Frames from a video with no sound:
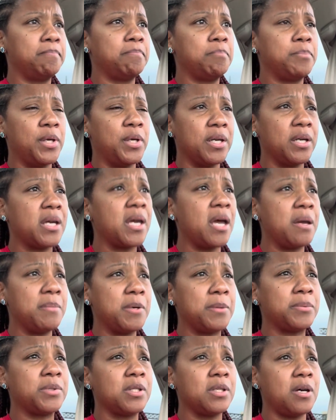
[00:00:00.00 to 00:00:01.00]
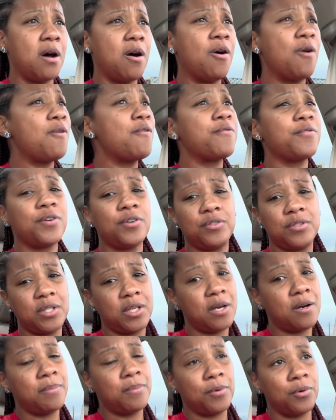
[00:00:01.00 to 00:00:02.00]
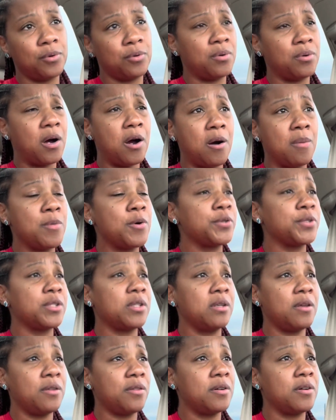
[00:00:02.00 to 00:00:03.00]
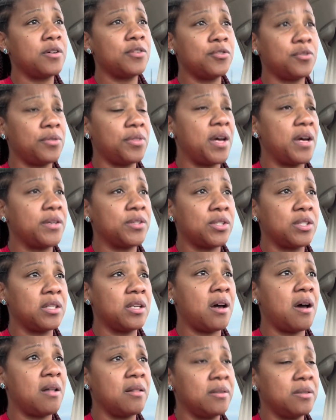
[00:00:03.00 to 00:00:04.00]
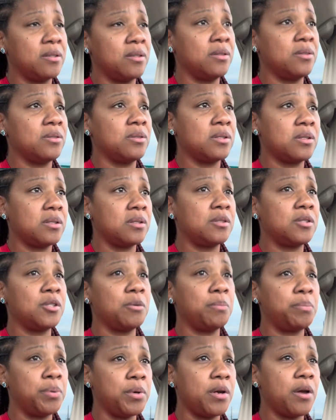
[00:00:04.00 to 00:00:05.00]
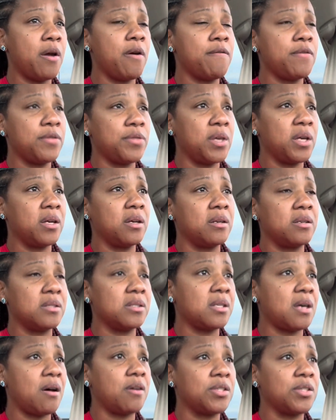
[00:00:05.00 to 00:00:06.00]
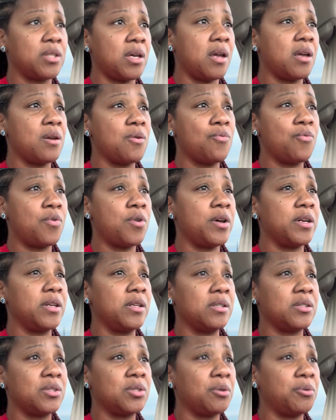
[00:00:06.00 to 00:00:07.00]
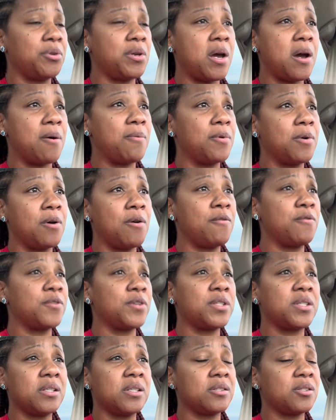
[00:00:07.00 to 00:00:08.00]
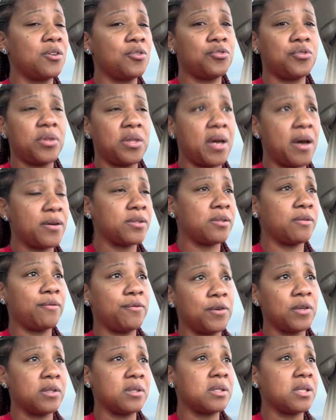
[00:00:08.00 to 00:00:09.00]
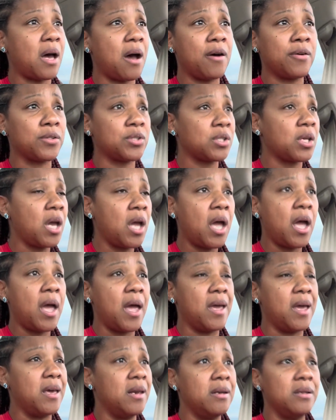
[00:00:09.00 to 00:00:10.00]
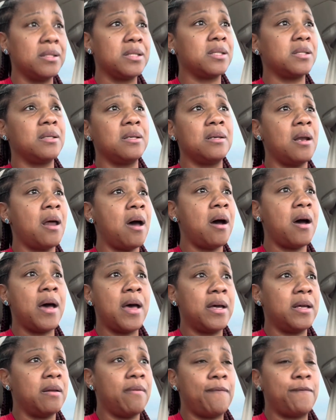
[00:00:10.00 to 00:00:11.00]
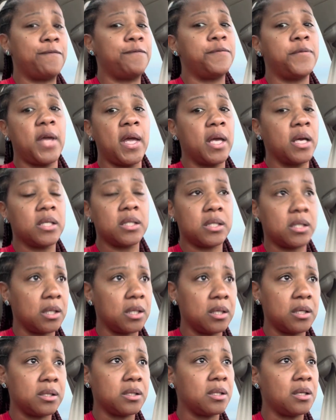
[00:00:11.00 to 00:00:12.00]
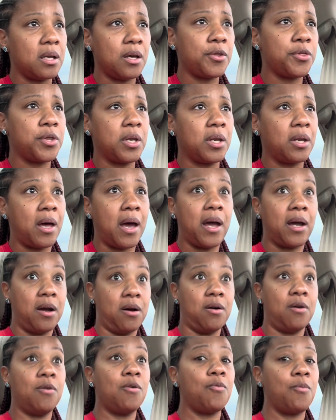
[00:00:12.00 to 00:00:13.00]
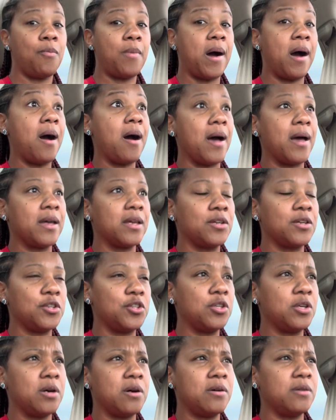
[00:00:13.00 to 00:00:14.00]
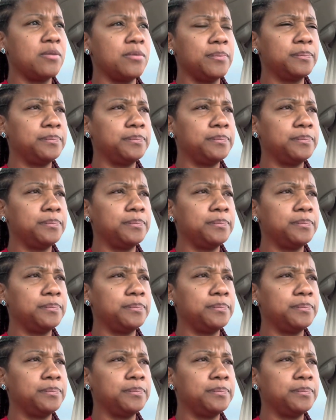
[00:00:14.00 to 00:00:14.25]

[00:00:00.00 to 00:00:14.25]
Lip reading: But it came up to over double, almost another $100,000 to put everything in this house that he wanted. So now we're over $600,000 for this house. And it's not fancy. It's nothing like, oh my, you know?